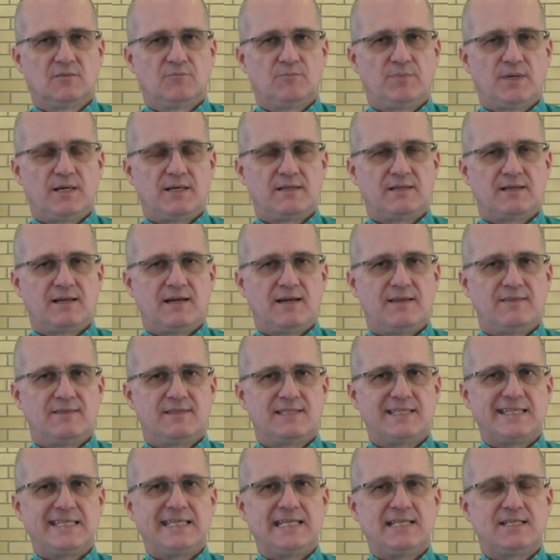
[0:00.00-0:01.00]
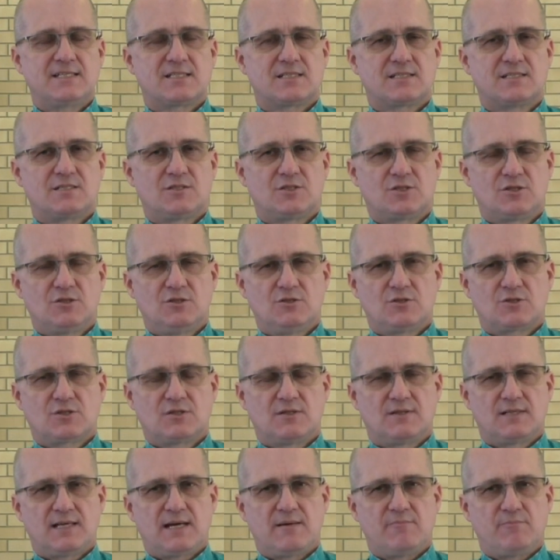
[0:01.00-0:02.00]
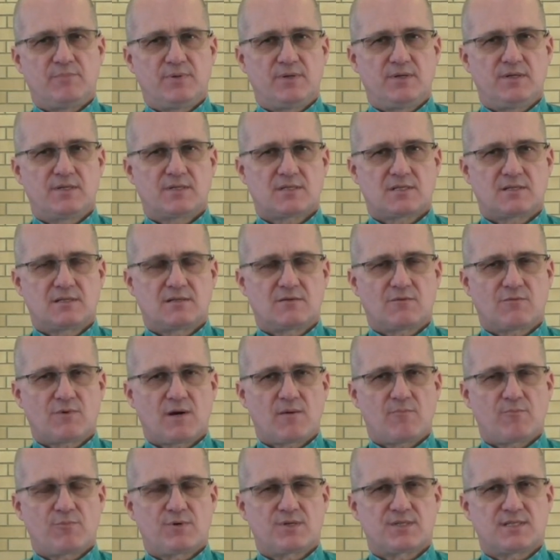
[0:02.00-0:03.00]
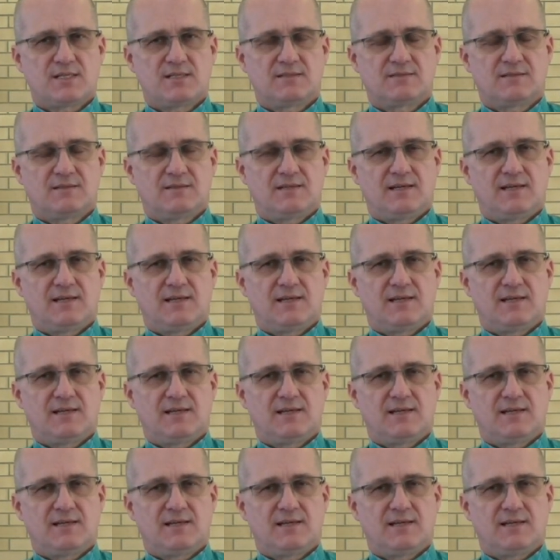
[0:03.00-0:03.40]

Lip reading: but at the institution that person represented.